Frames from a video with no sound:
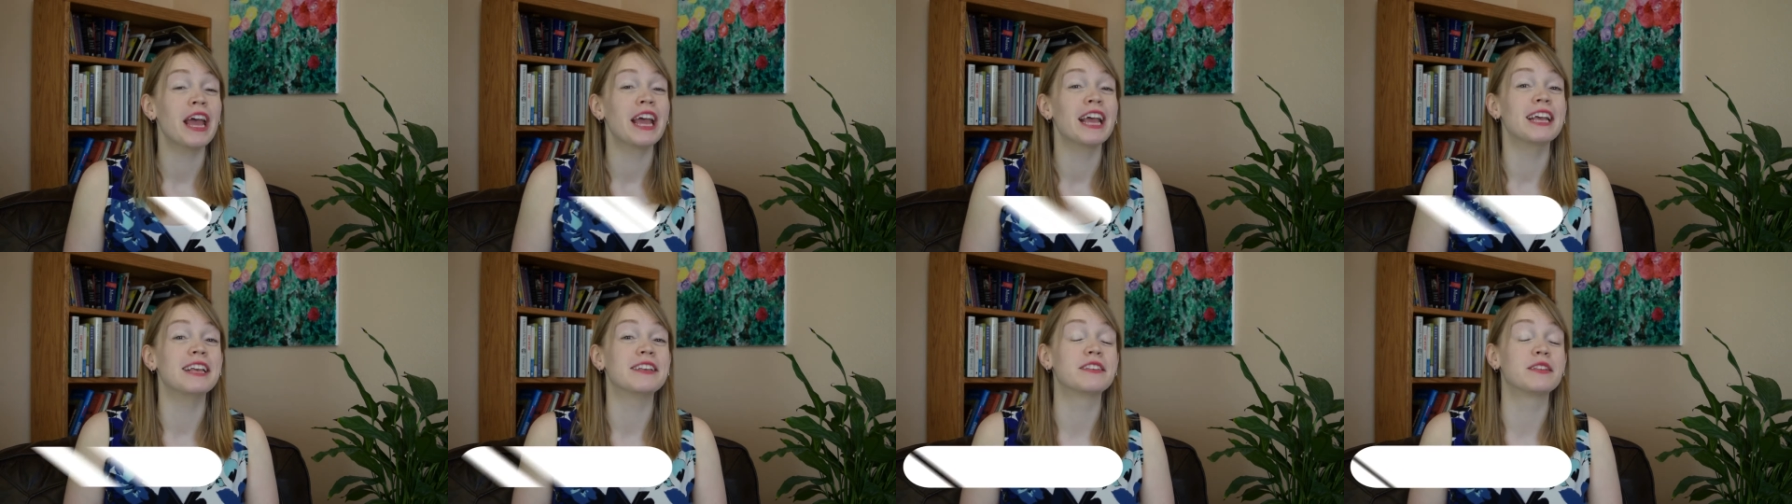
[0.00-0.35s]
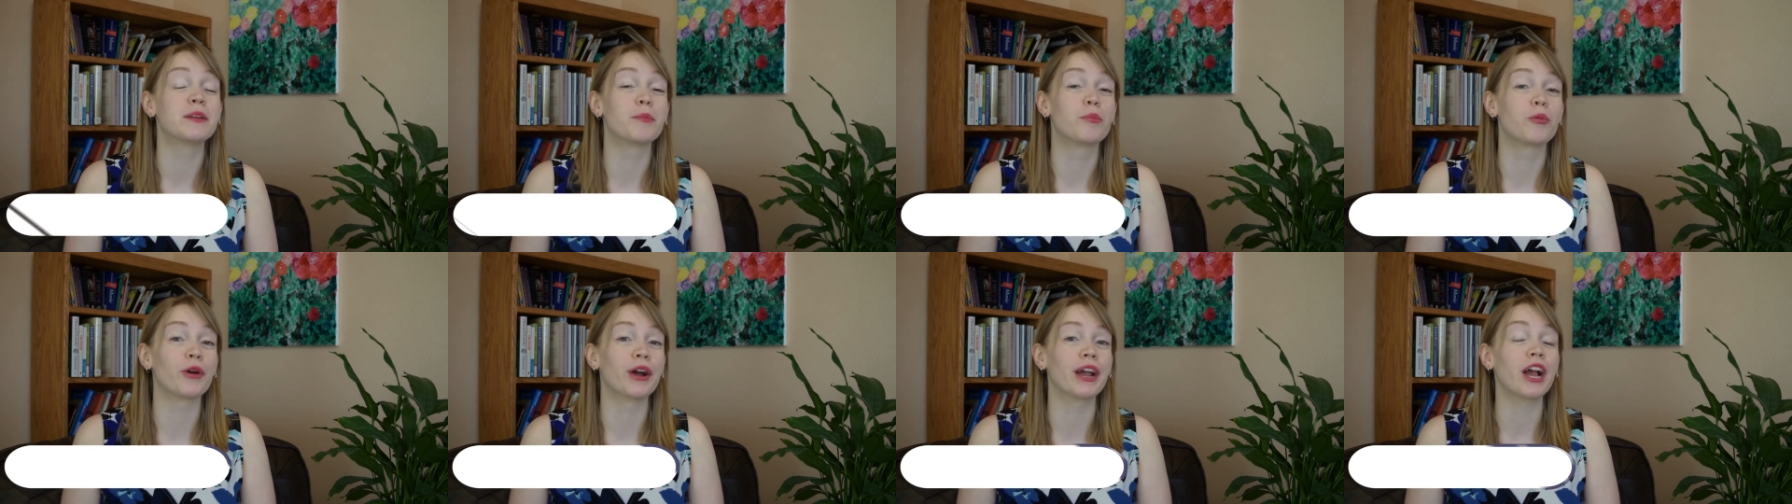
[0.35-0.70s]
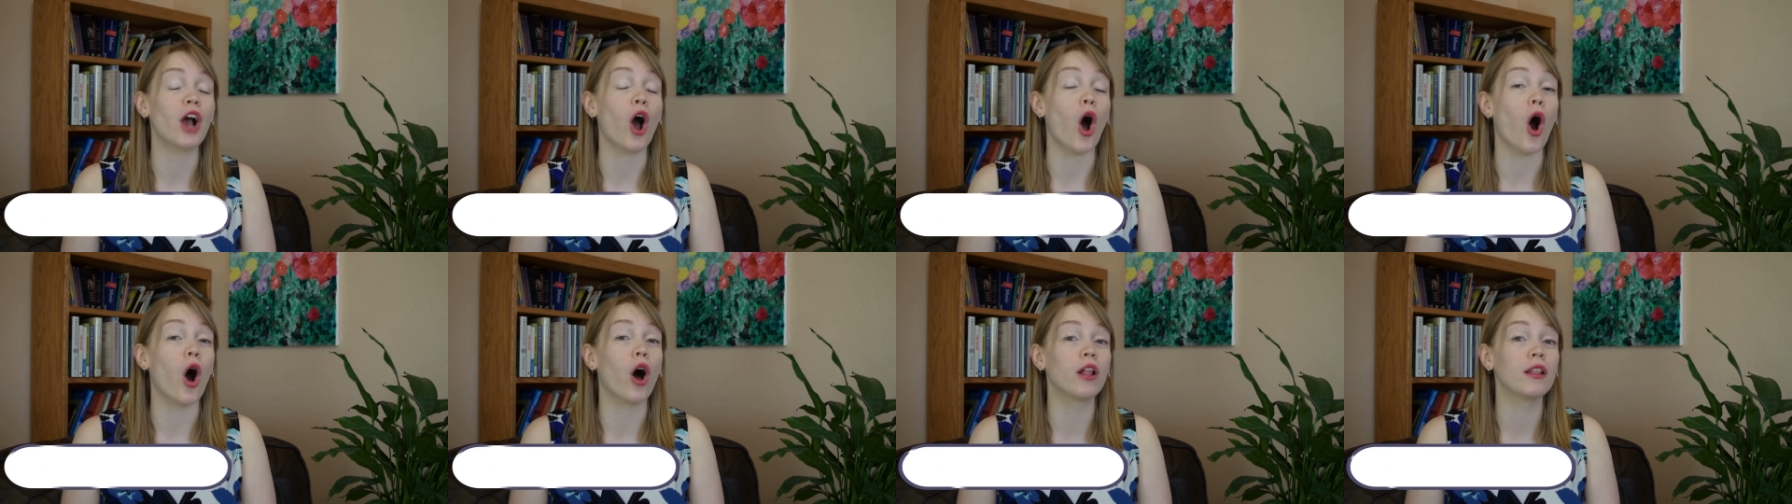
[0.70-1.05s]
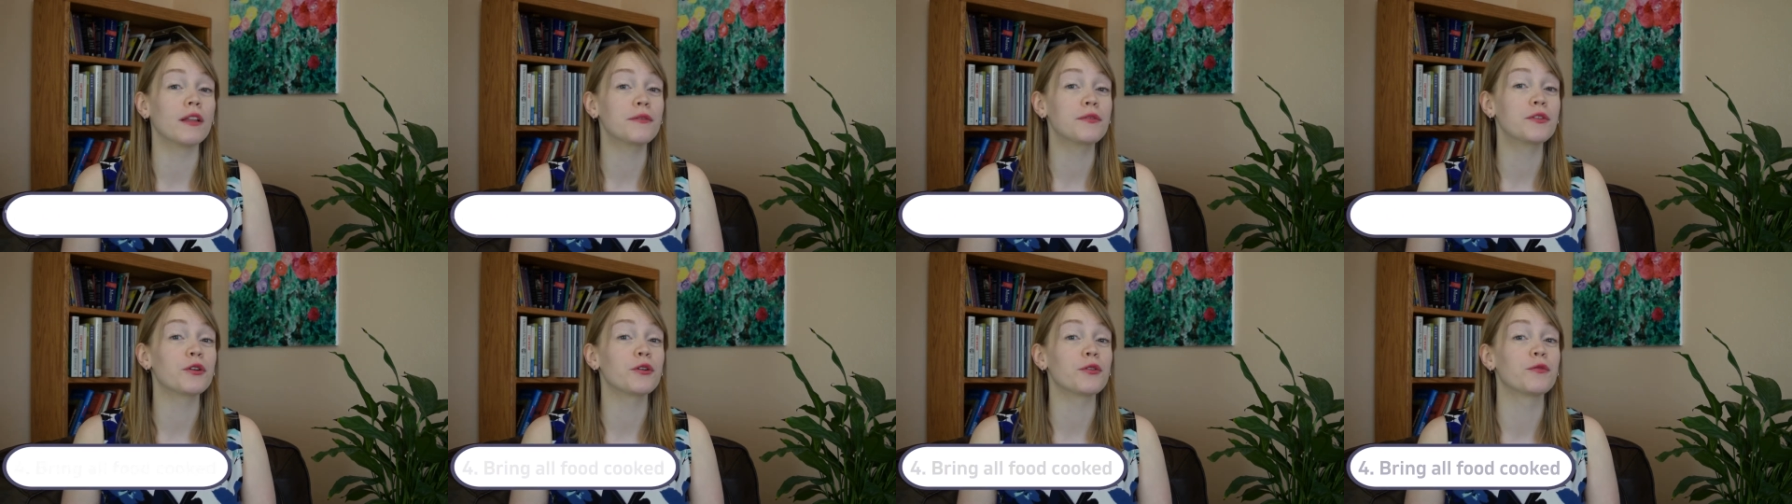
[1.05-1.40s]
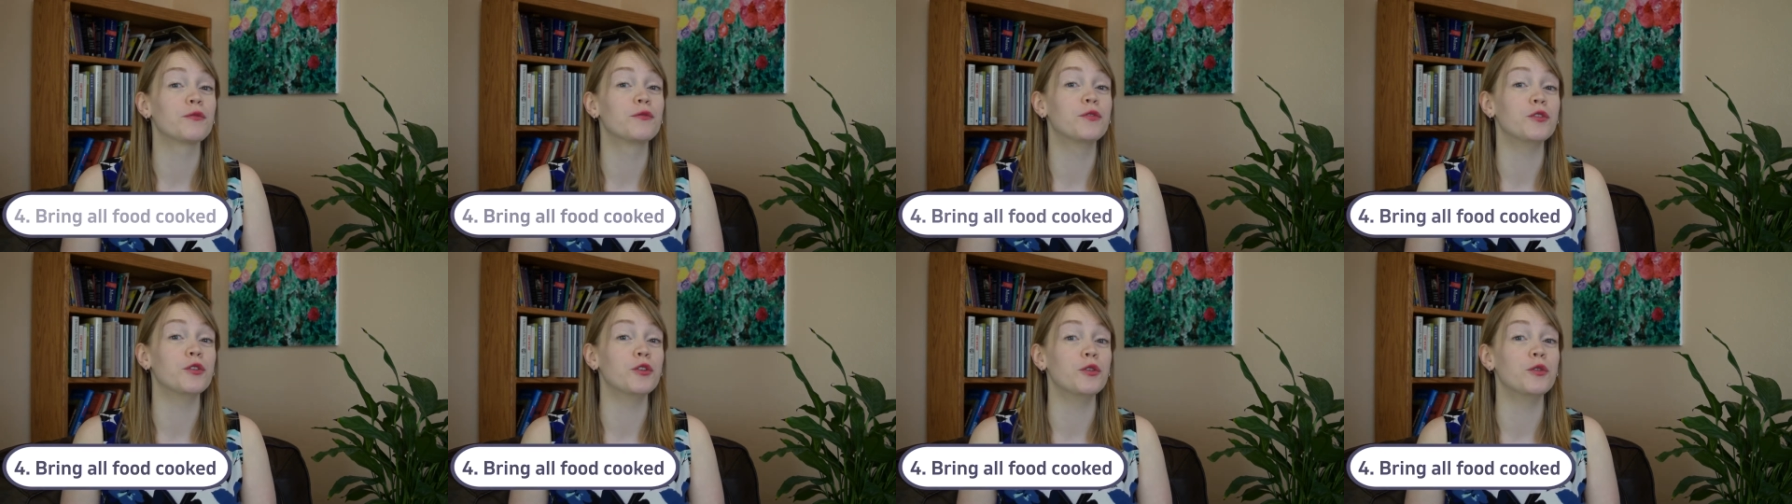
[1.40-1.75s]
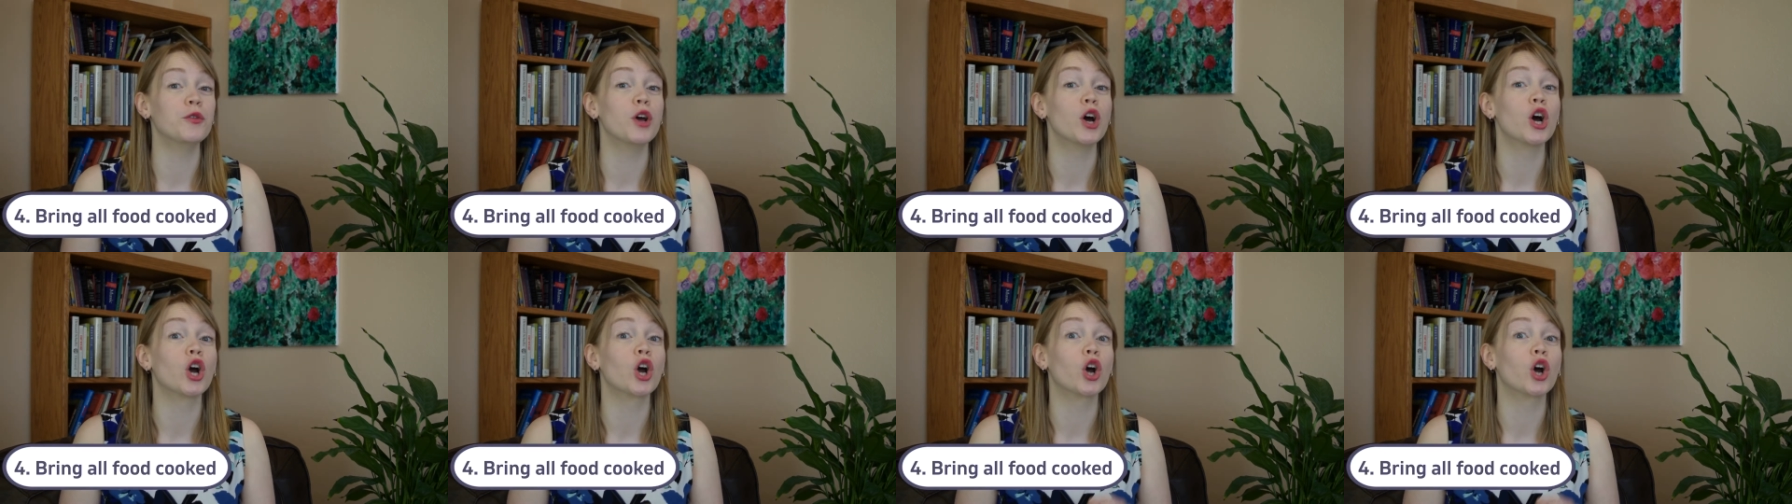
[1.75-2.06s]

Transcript: is to bring all of your food